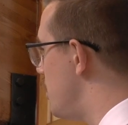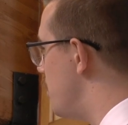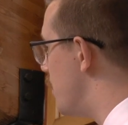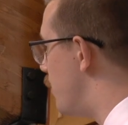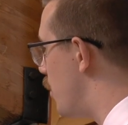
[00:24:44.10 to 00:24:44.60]

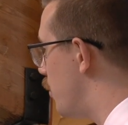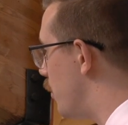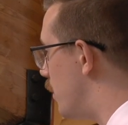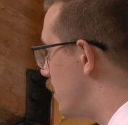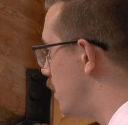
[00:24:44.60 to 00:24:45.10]

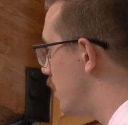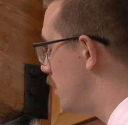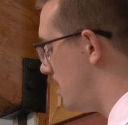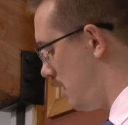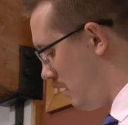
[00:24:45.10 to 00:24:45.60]
Universal.
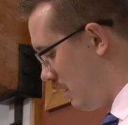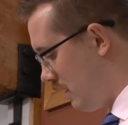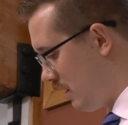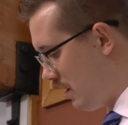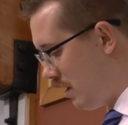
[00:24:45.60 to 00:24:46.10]

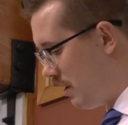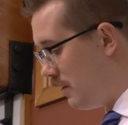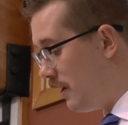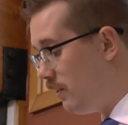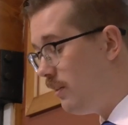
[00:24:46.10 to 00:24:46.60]

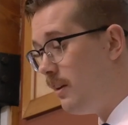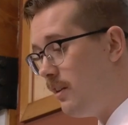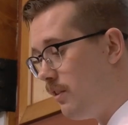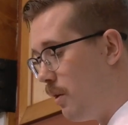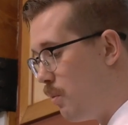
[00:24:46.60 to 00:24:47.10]
This
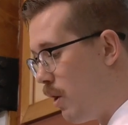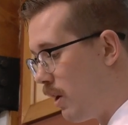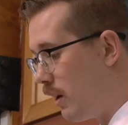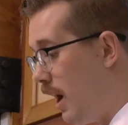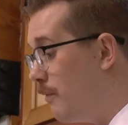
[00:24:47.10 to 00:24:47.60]
is the
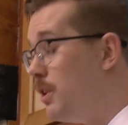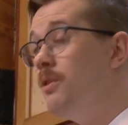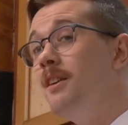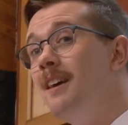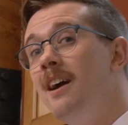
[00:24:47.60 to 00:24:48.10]
work of
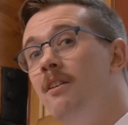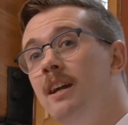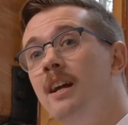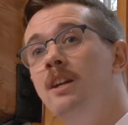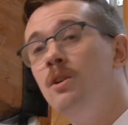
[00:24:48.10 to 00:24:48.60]

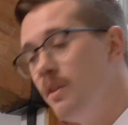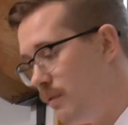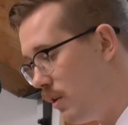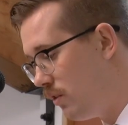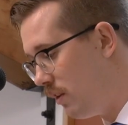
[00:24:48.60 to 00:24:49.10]
Unitarian
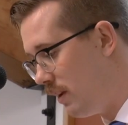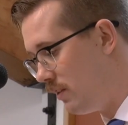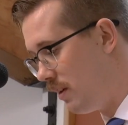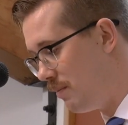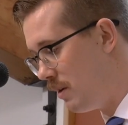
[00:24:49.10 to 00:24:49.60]
Universalism,